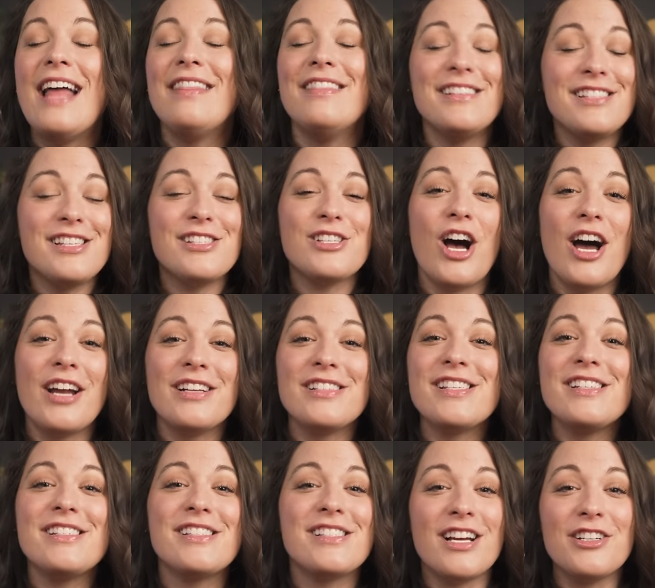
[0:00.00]
And this is
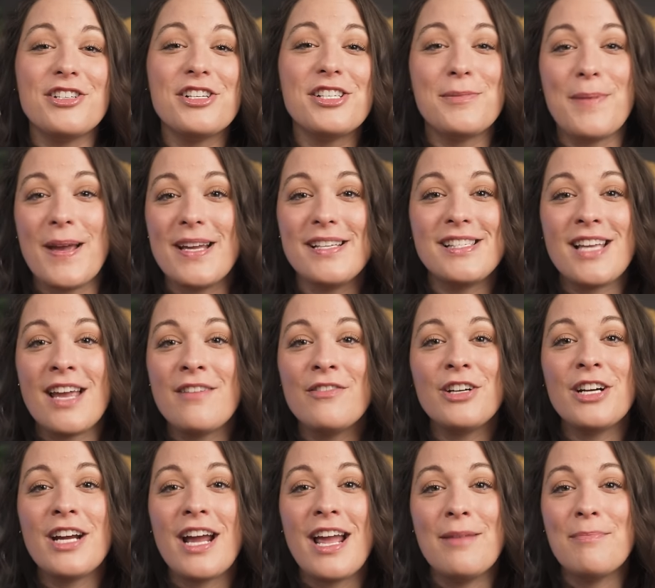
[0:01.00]
honestly such a space
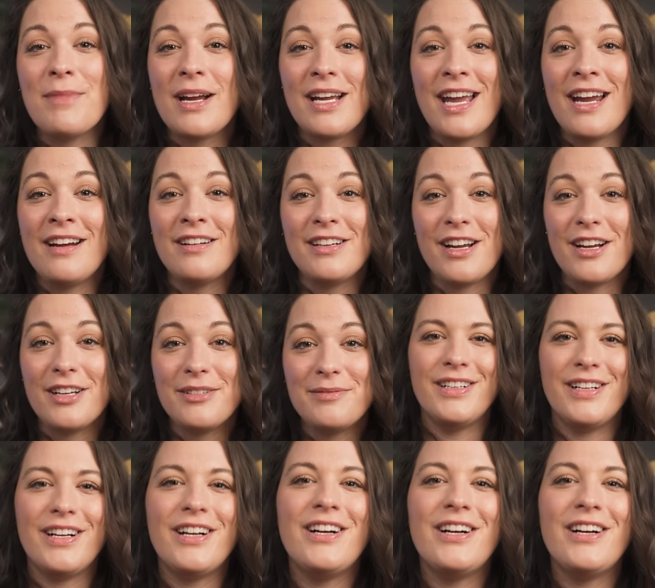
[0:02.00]
saver in my carry-on.